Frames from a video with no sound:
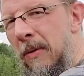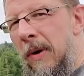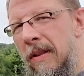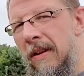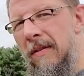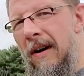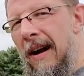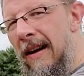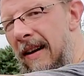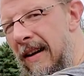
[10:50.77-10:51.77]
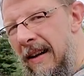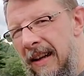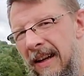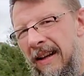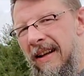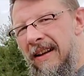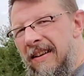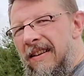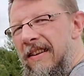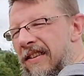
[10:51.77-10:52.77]
with it, right?
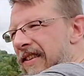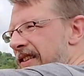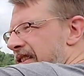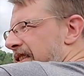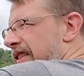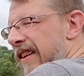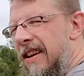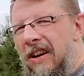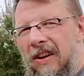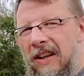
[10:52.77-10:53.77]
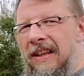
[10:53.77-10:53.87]
This is still